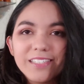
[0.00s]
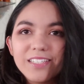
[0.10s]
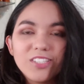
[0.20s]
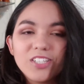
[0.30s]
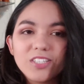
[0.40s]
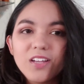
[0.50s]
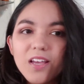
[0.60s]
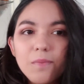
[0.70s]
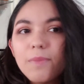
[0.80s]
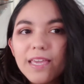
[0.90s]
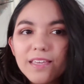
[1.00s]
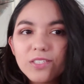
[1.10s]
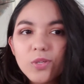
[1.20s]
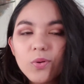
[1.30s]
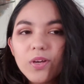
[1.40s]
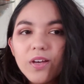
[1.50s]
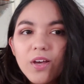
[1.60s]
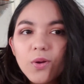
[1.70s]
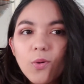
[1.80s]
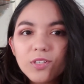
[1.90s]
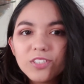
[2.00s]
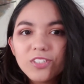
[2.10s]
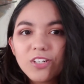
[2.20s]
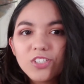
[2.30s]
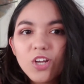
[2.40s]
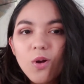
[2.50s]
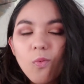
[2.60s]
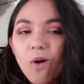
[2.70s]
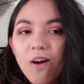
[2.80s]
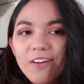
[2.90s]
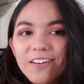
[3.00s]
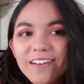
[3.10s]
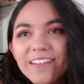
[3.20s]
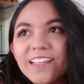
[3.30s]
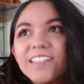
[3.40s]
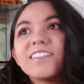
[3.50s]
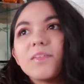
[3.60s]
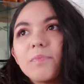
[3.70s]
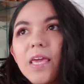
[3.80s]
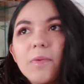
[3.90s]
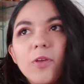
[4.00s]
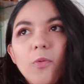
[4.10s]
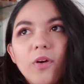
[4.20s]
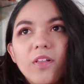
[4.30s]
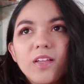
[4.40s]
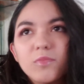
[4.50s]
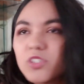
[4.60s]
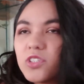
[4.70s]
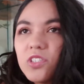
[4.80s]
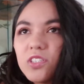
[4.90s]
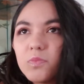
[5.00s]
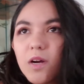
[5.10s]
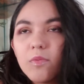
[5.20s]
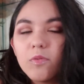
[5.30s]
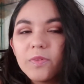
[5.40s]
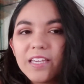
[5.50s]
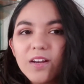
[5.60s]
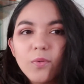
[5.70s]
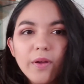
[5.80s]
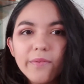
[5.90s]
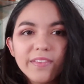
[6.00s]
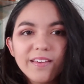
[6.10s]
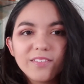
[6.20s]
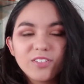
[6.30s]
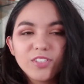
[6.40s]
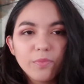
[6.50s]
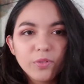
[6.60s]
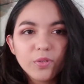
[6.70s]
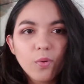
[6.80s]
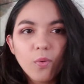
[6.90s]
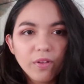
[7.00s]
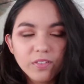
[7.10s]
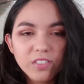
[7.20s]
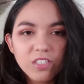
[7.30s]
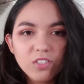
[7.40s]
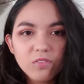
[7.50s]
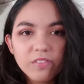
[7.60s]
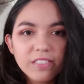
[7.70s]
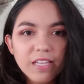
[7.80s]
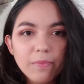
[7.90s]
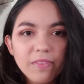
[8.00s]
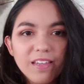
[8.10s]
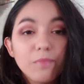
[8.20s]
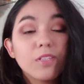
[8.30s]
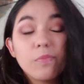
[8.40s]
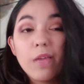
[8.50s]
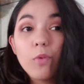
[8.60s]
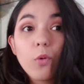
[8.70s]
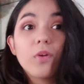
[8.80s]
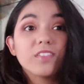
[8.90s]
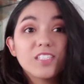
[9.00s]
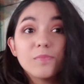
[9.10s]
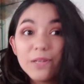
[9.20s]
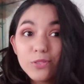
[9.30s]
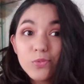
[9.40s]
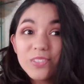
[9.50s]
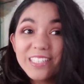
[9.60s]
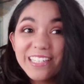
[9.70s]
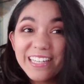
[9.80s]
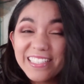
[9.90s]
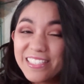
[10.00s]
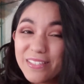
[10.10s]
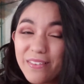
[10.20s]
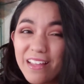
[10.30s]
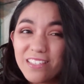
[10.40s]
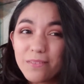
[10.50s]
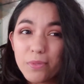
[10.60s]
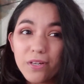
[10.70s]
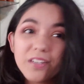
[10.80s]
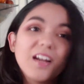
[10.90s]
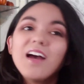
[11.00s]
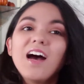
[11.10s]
It's just baking soda, cornstarch, water, and then some baby oil. I'm sure you could probably get away with other similar oils to do the same thing, but the baby oil smells really nice, so that's a perk.